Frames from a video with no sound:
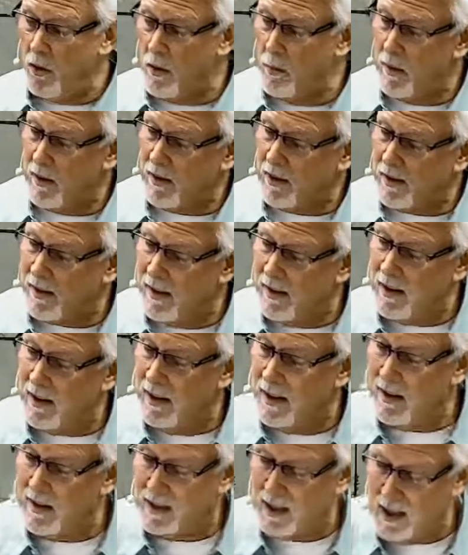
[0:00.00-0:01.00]
he says, listen,
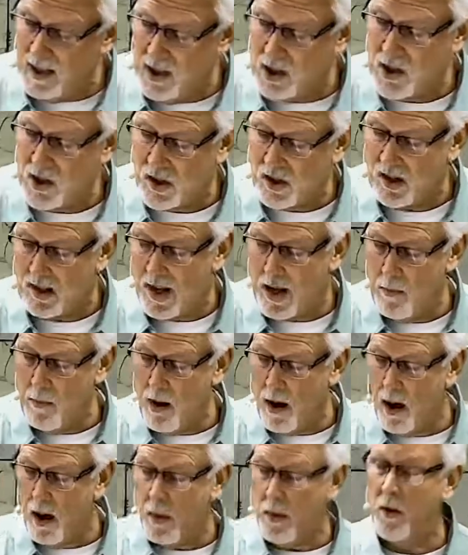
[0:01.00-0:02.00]
let's each esteem
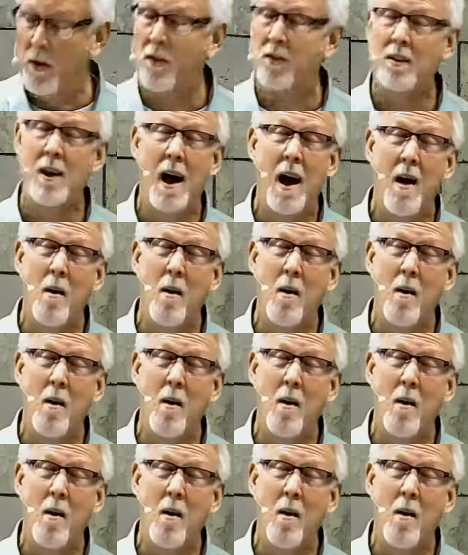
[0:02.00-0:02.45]
others